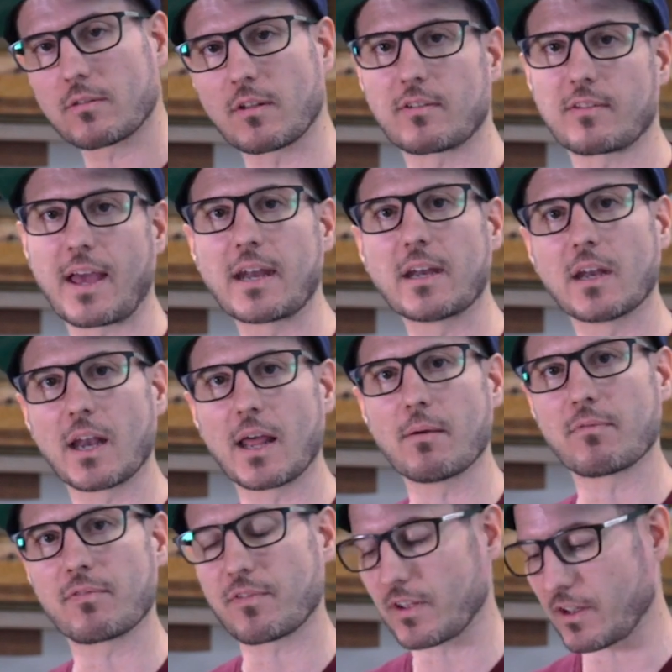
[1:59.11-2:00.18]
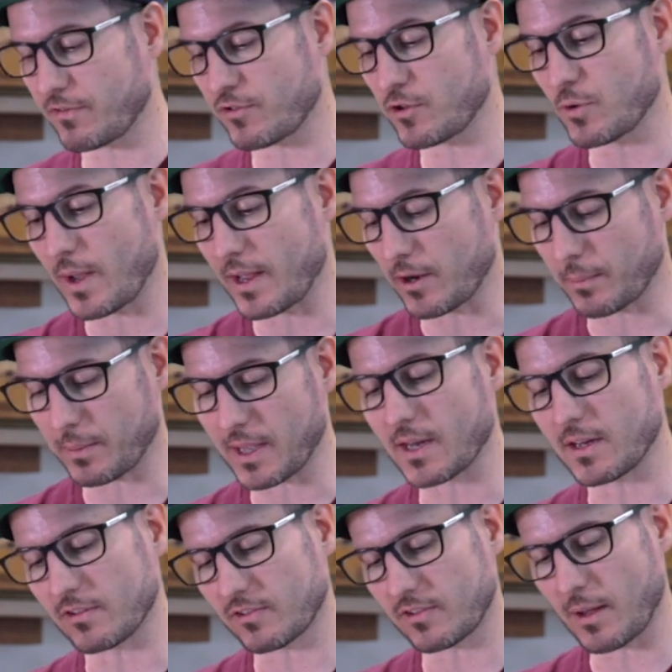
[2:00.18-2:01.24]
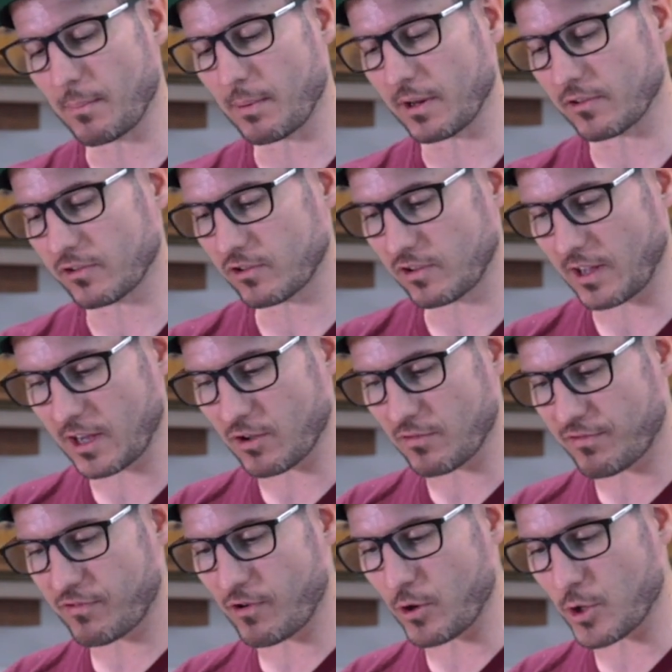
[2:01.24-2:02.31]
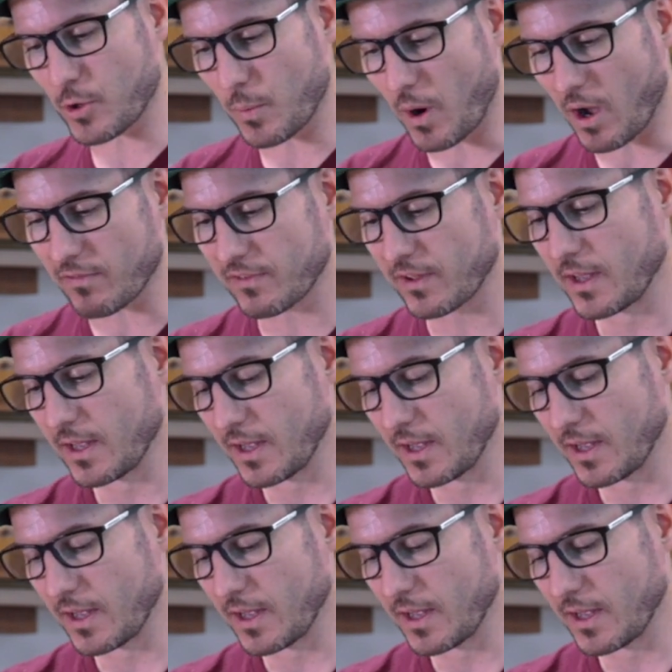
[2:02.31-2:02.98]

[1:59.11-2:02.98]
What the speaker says: the tenon length if you end up getting these templates, because that could throw you off.